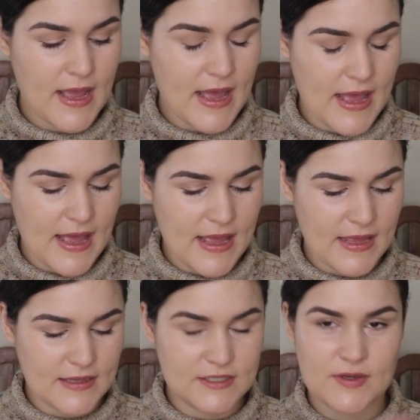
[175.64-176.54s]

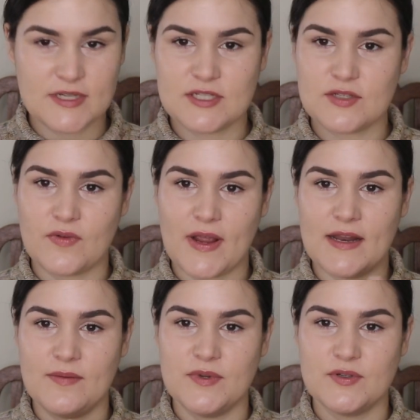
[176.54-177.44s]
And so I just
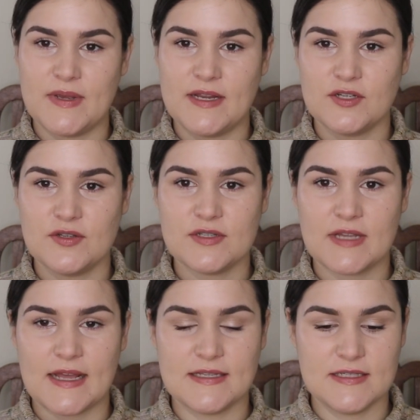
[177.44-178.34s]
graded between two
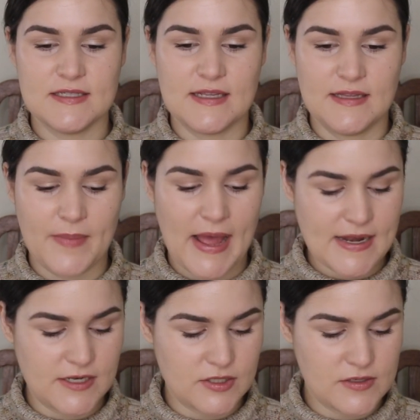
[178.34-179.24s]
sizes in the
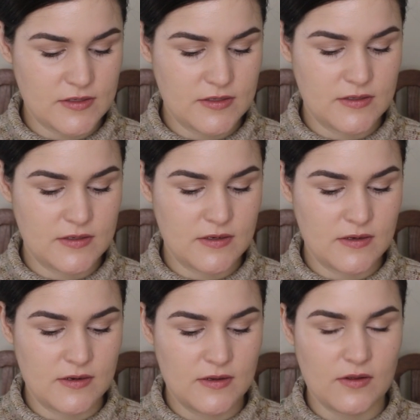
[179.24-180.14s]
pattern
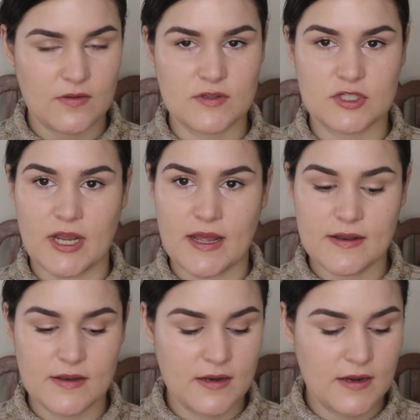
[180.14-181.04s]
on the chart.